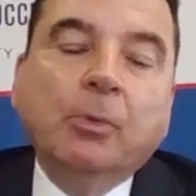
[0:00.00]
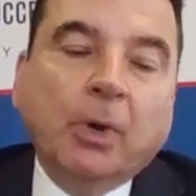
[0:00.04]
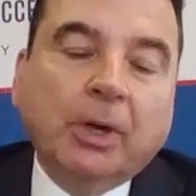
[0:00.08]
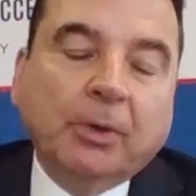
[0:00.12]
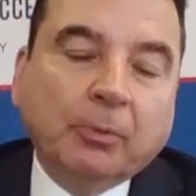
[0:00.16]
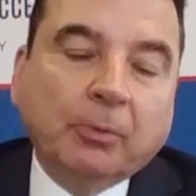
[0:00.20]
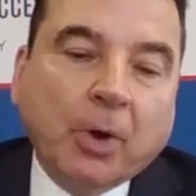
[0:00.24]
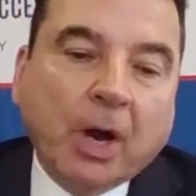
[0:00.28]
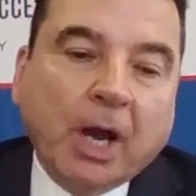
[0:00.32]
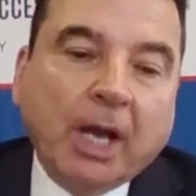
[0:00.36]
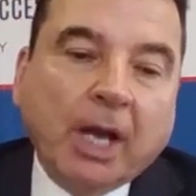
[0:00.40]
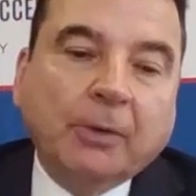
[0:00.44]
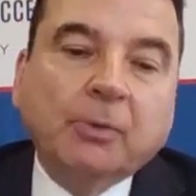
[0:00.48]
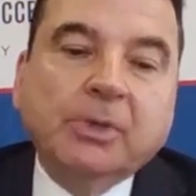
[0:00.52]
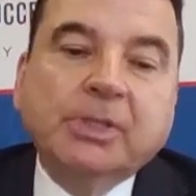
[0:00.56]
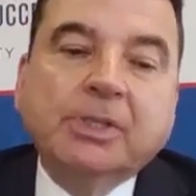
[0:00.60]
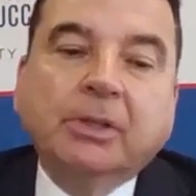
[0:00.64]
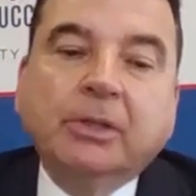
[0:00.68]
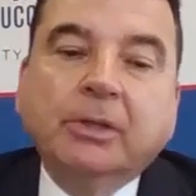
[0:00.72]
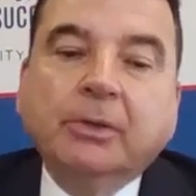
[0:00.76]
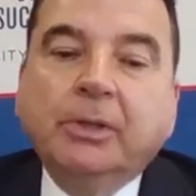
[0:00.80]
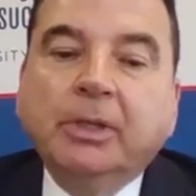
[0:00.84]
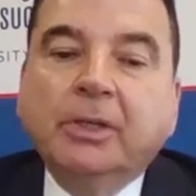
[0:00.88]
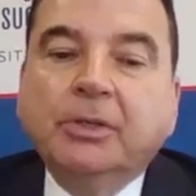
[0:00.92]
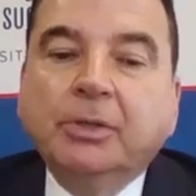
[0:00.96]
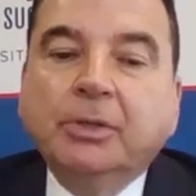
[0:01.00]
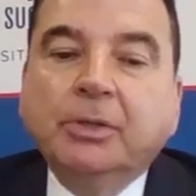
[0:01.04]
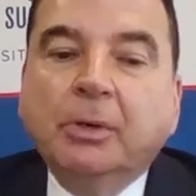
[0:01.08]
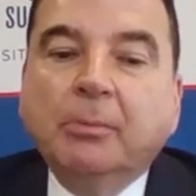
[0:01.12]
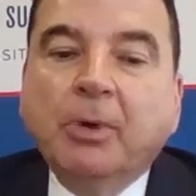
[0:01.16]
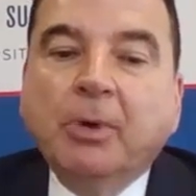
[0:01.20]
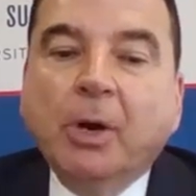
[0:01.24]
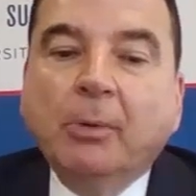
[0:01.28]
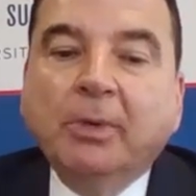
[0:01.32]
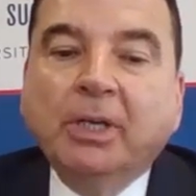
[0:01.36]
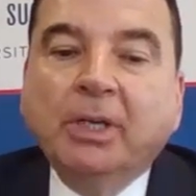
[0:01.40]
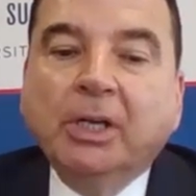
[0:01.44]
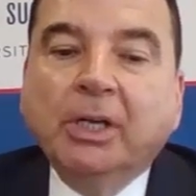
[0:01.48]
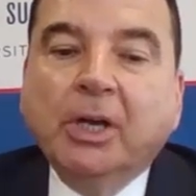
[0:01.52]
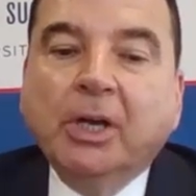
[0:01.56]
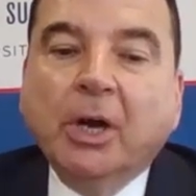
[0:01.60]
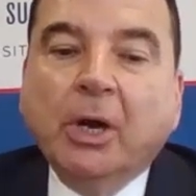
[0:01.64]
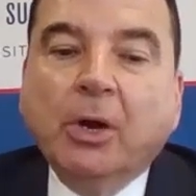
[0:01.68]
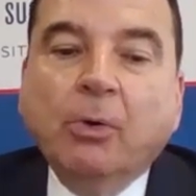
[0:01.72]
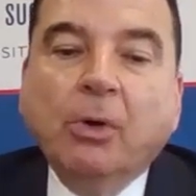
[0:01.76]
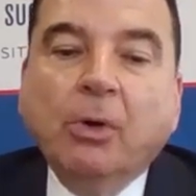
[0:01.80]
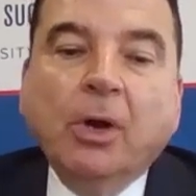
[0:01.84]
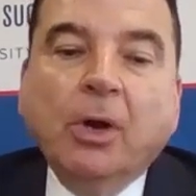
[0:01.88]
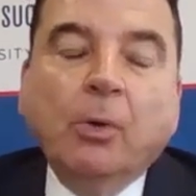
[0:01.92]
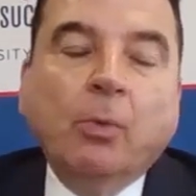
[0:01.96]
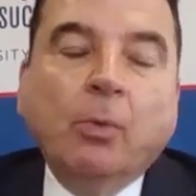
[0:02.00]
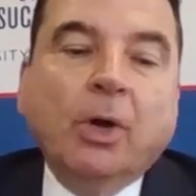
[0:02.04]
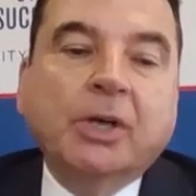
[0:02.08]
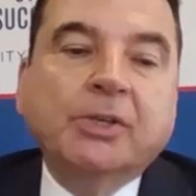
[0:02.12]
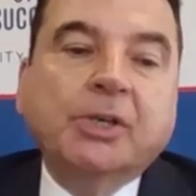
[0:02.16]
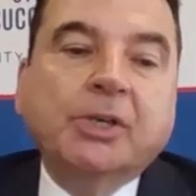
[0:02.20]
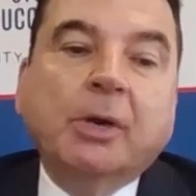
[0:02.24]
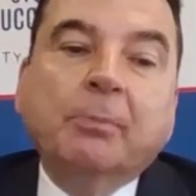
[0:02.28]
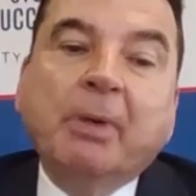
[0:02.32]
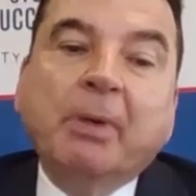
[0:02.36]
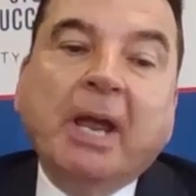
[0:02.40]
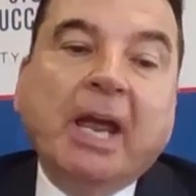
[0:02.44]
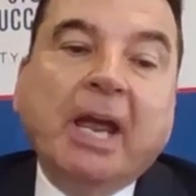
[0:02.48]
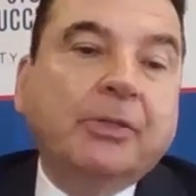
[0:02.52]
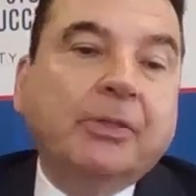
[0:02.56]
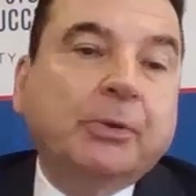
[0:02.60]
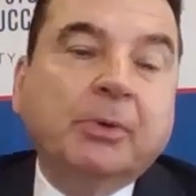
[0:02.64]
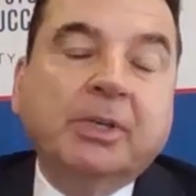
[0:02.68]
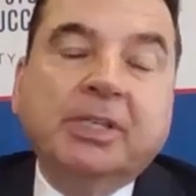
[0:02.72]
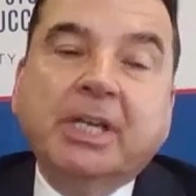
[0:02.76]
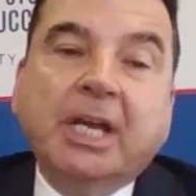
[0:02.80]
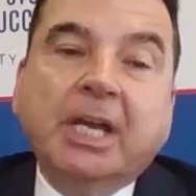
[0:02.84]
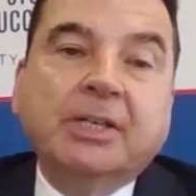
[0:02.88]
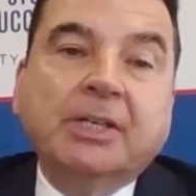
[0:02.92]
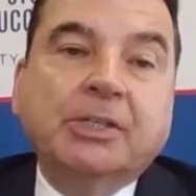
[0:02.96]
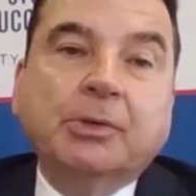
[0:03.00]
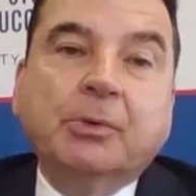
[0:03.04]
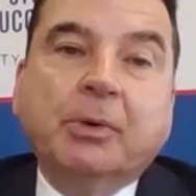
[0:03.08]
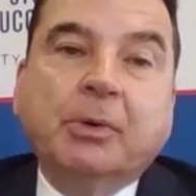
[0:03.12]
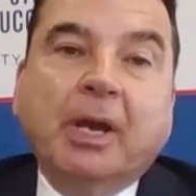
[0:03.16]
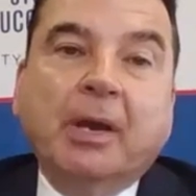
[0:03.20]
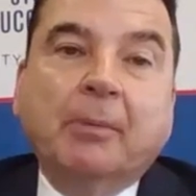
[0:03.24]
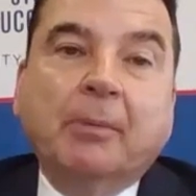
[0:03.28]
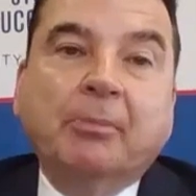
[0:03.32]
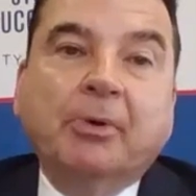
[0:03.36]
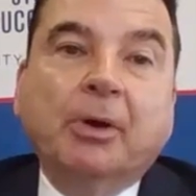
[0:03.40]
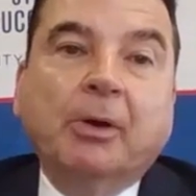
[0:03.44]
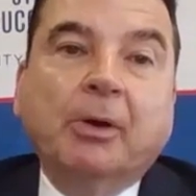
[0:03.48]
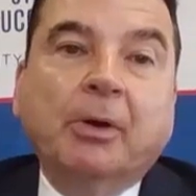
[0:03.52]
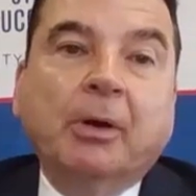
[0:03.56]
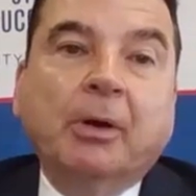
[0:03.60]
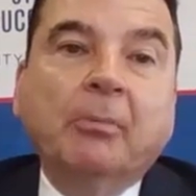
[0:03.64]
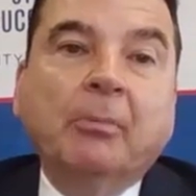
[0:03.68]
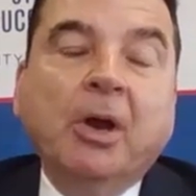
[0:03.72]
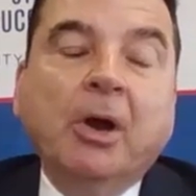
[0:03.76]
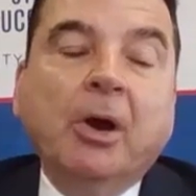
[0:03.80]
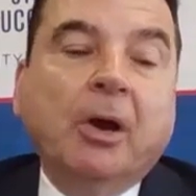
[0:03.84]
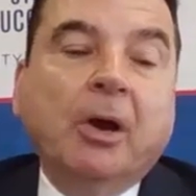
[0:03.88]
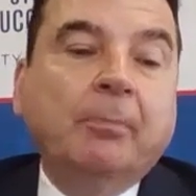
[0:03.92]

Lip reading: What Ryan was alluding to a moment ago was our Panther Retention Grant Program.